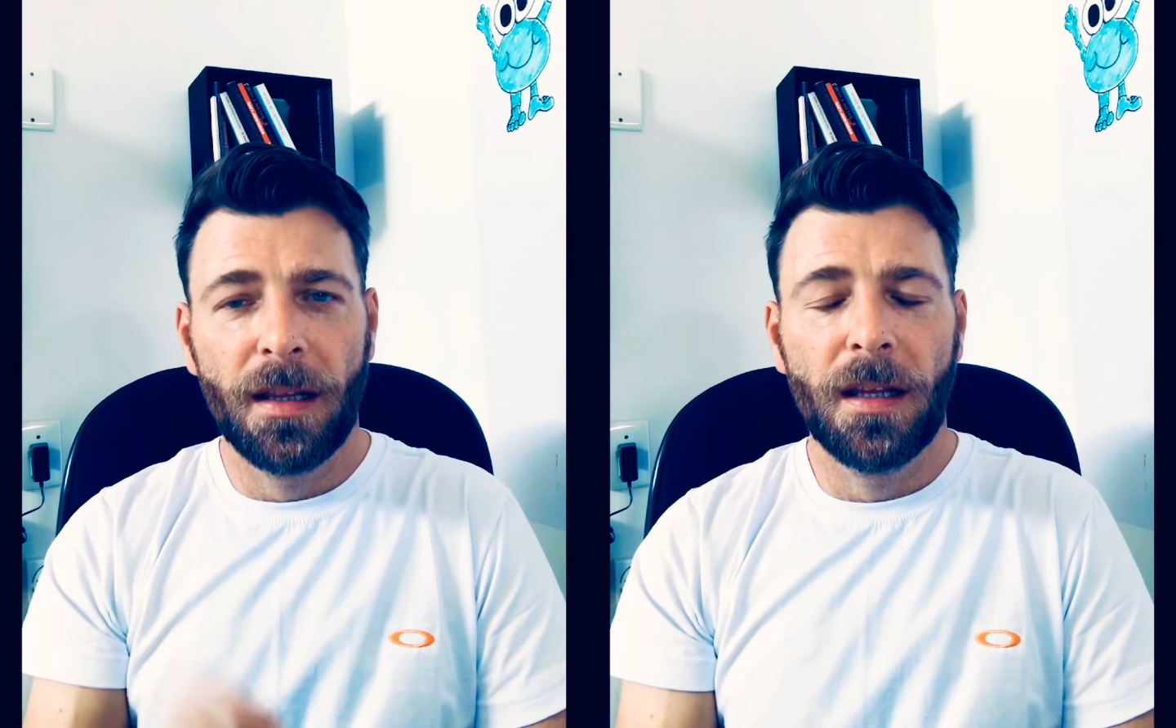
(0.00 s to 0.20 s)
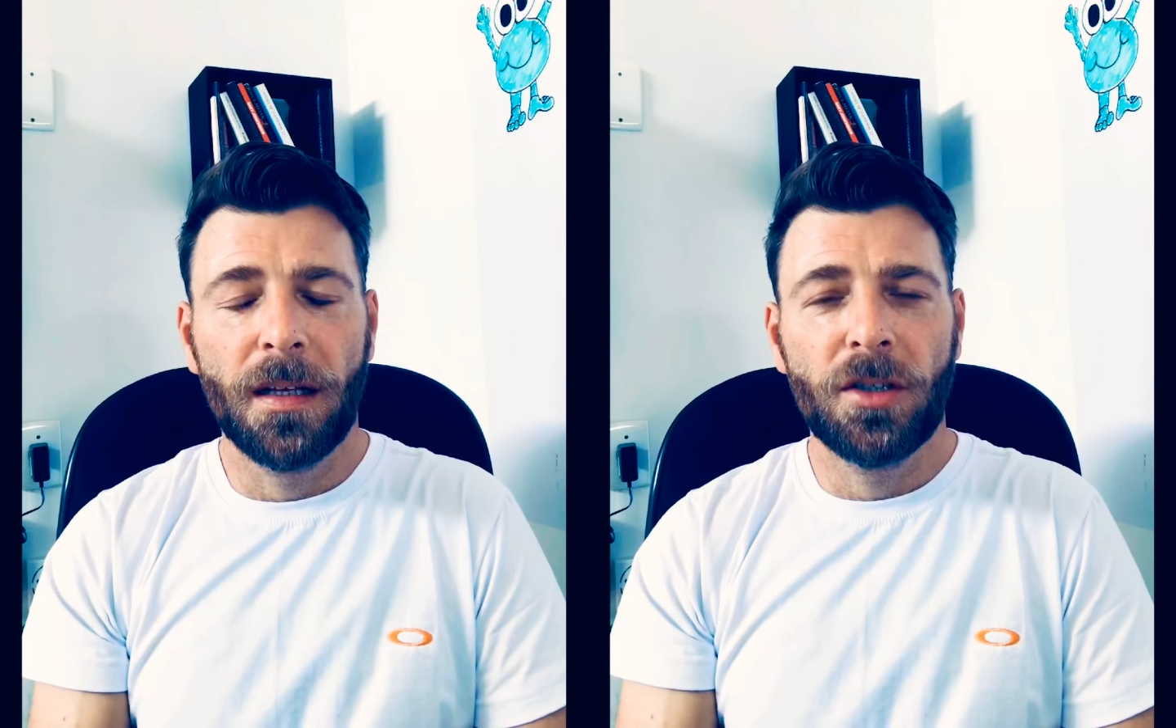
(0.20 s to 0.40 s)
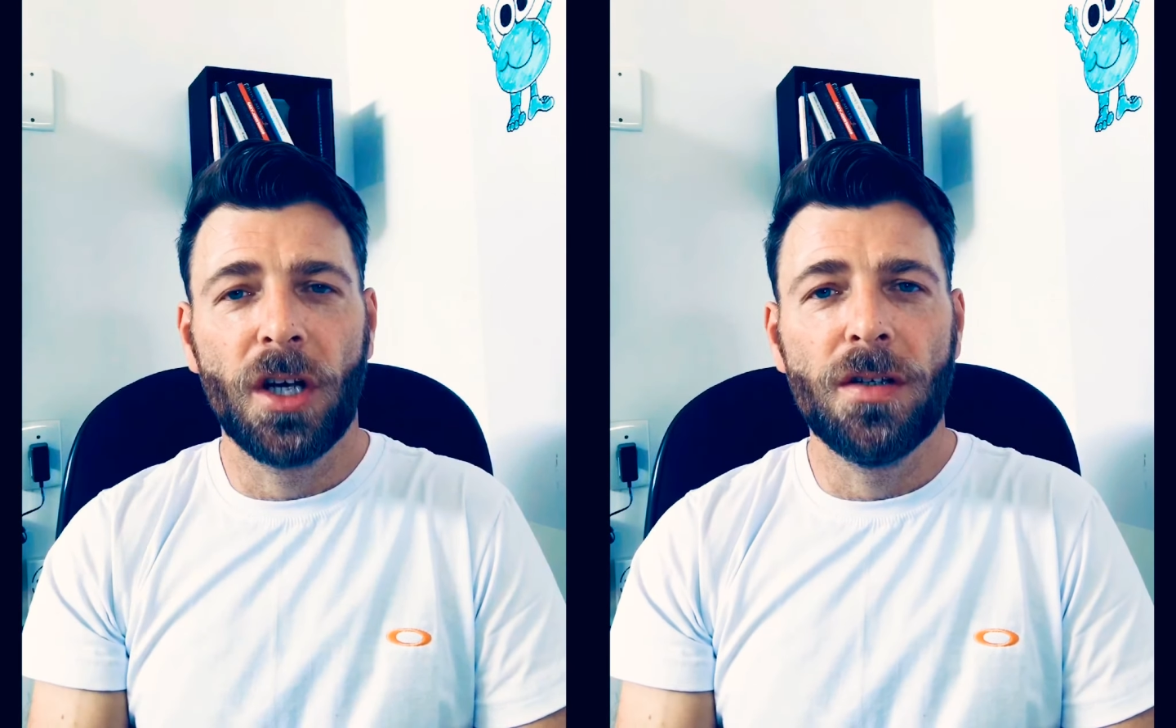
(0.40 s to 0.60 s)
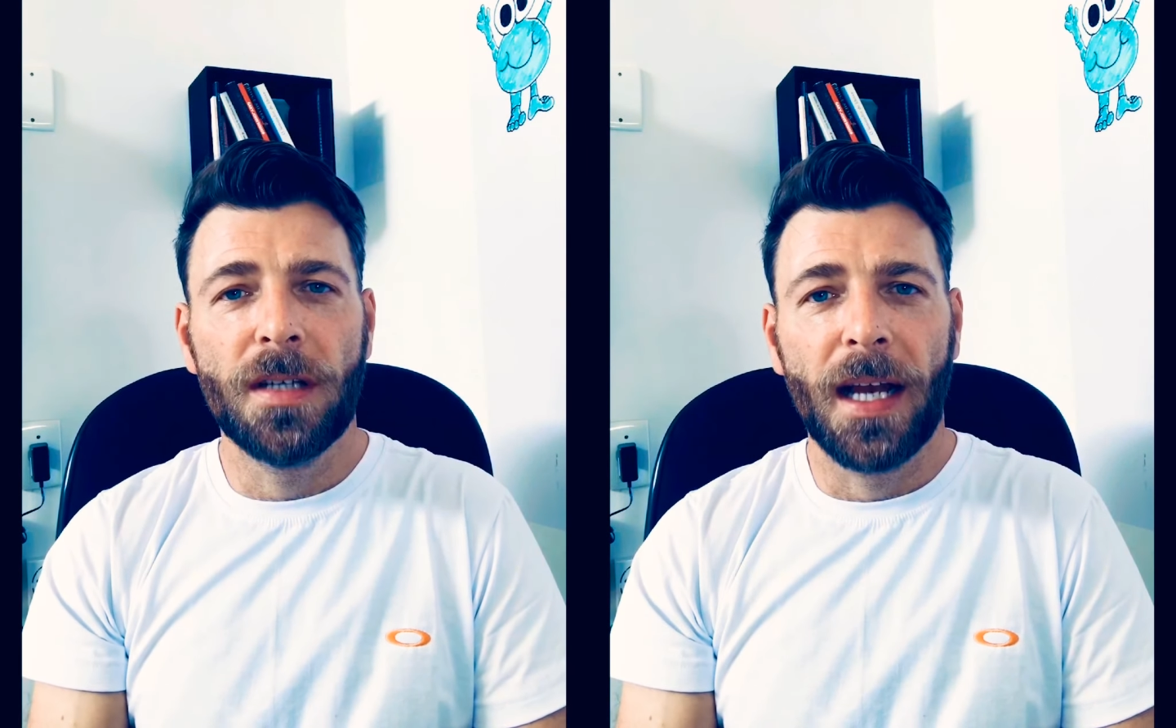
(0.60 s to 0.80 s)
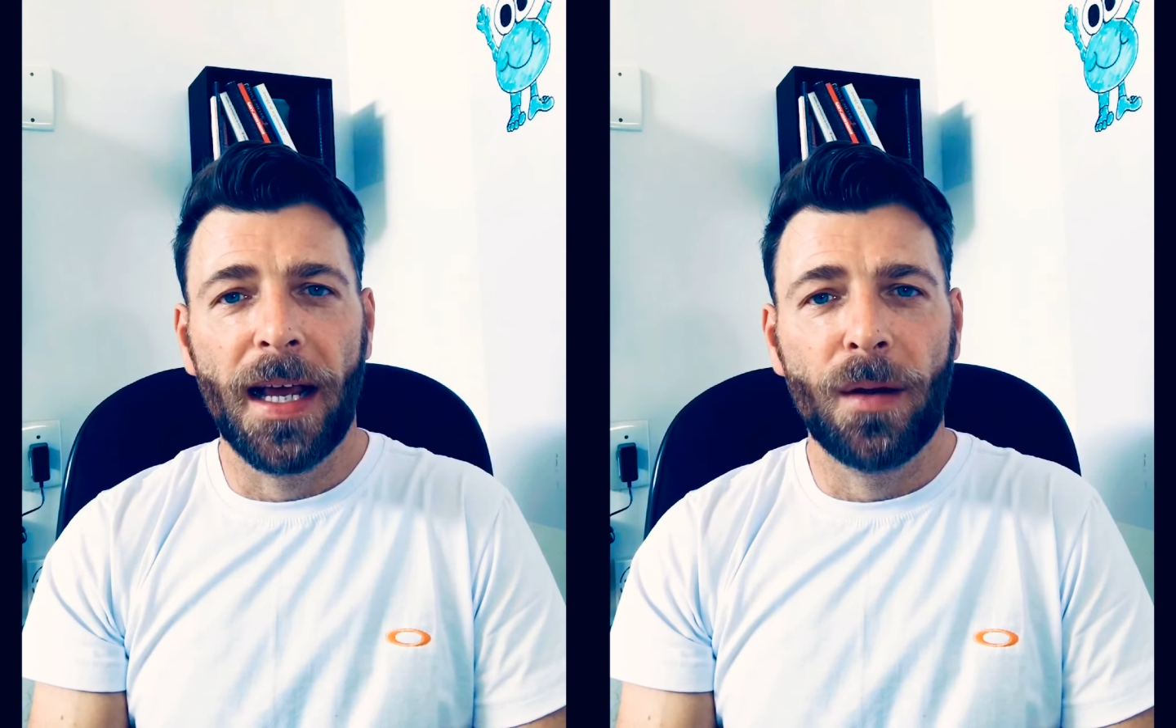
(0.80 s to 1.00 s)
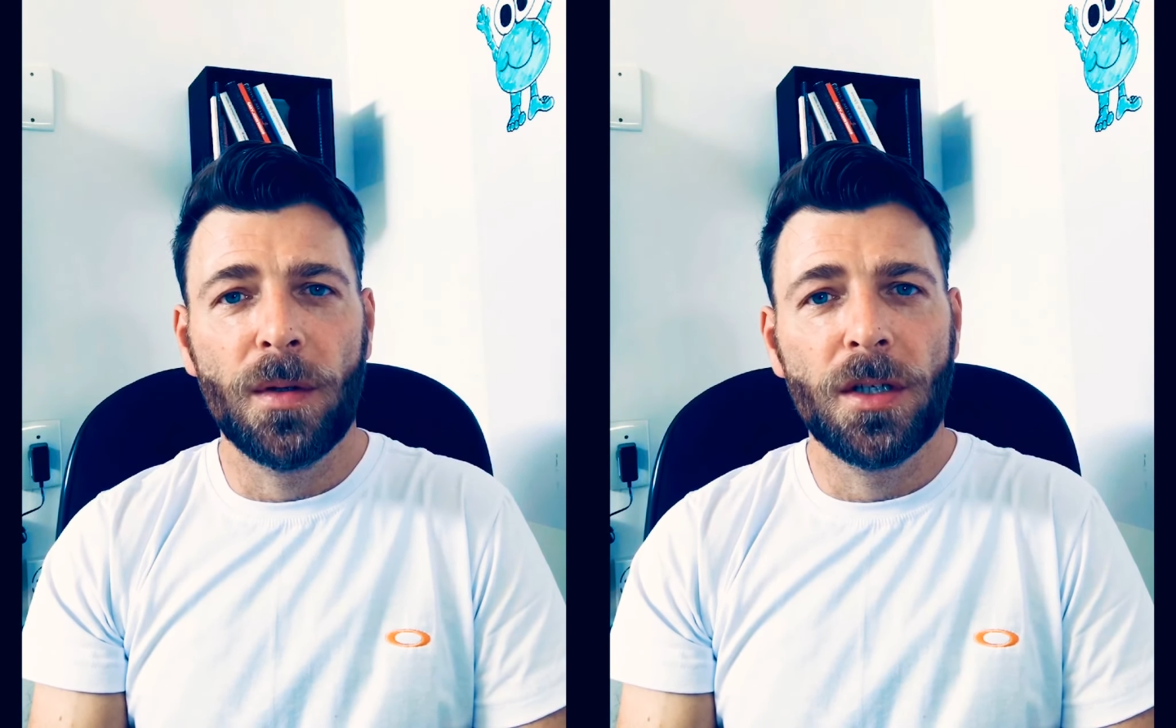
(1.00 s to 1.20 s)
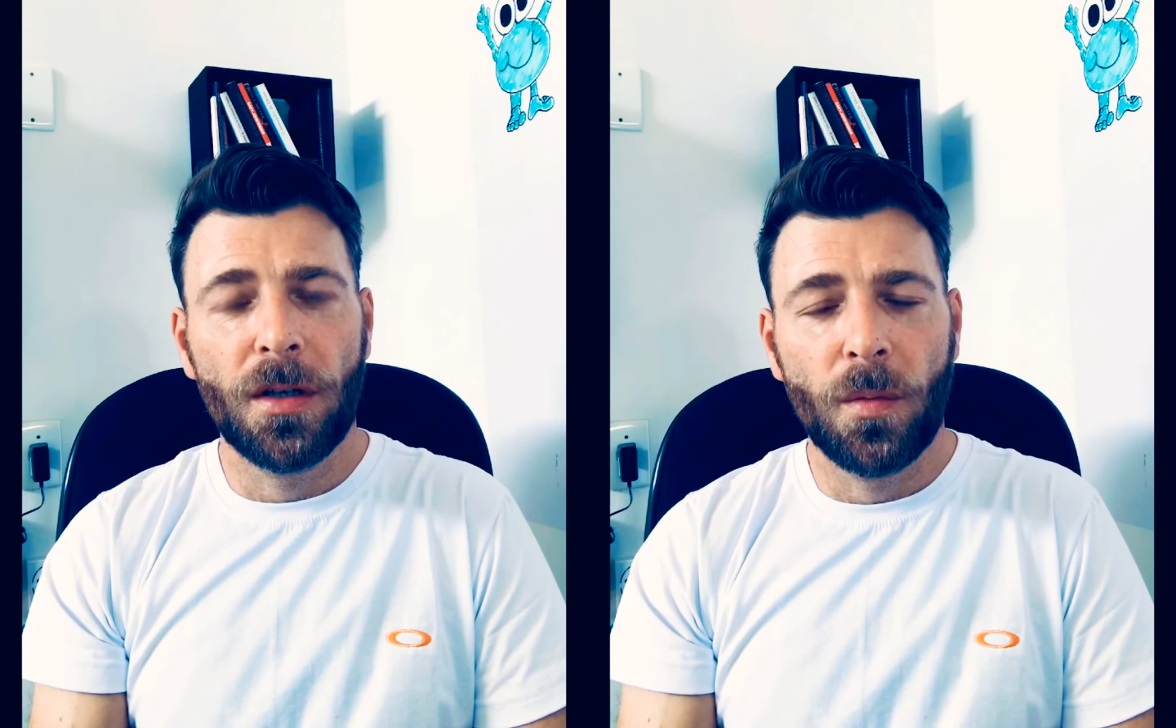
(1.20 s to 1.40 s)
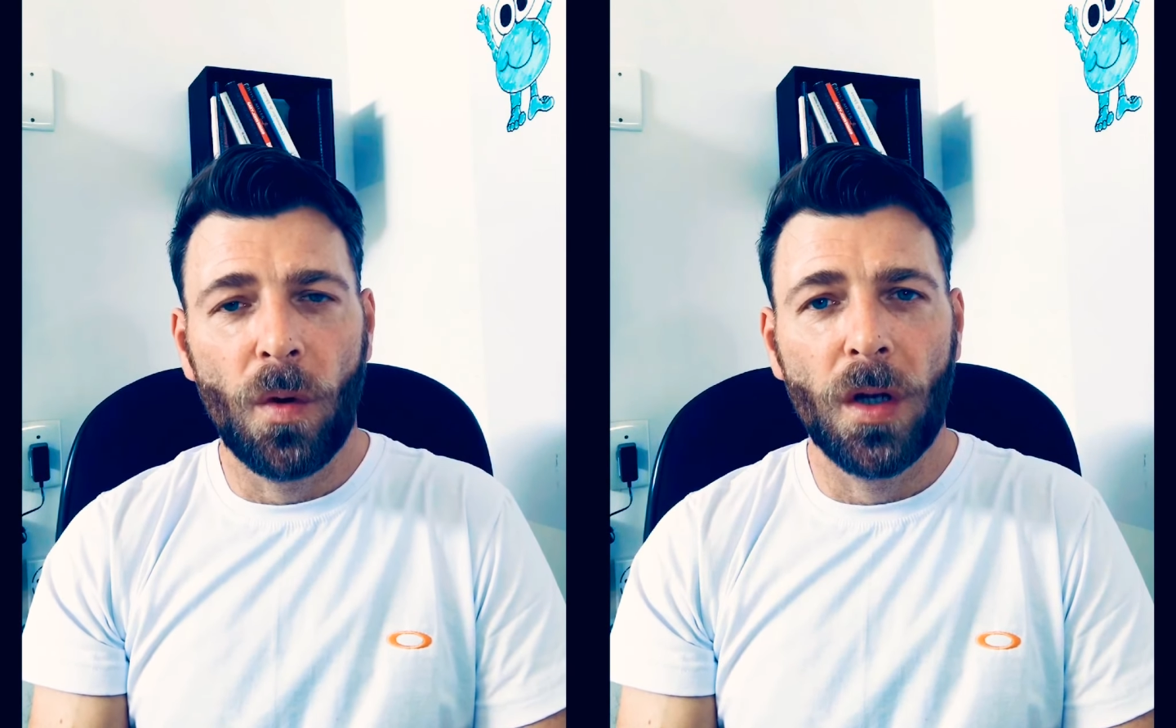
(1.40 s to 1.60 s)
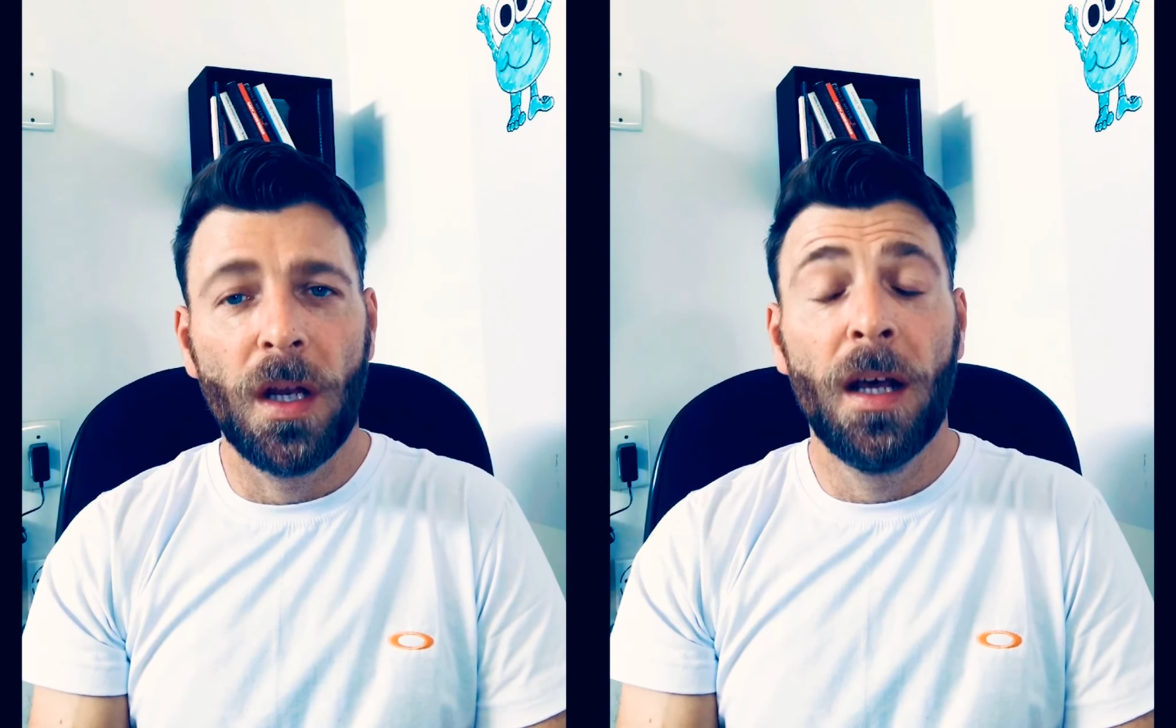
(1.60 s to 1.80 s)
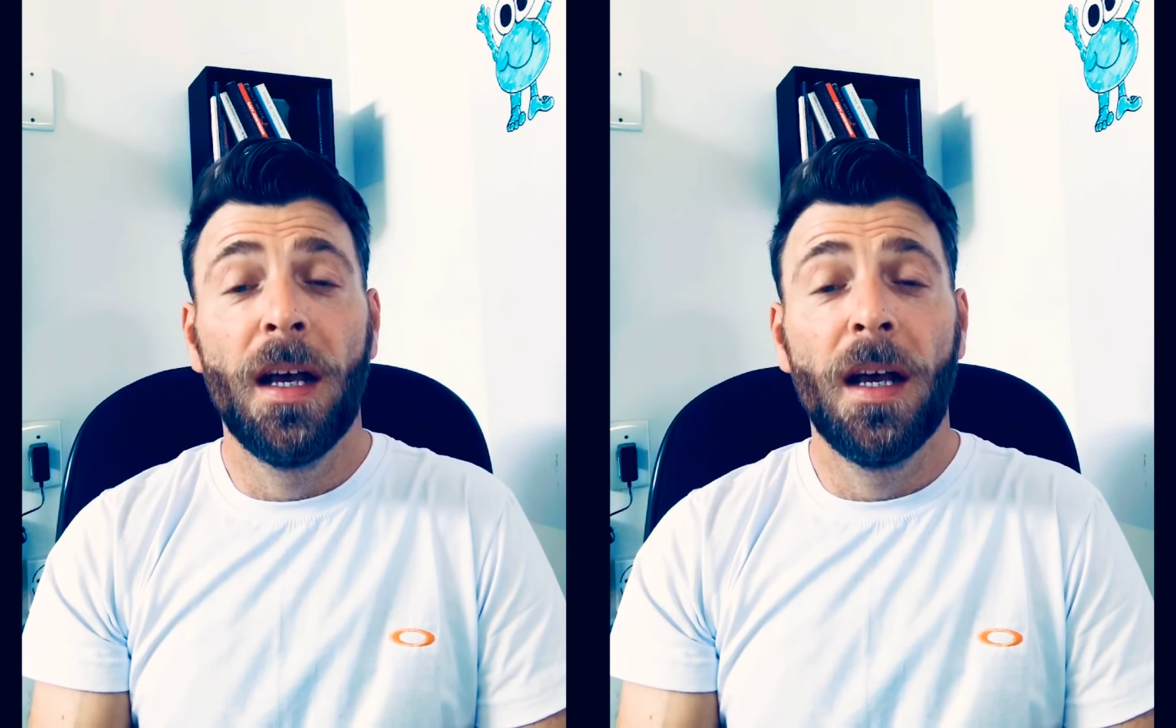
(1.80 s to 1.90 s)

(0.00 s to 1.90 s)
the chosen language that you want,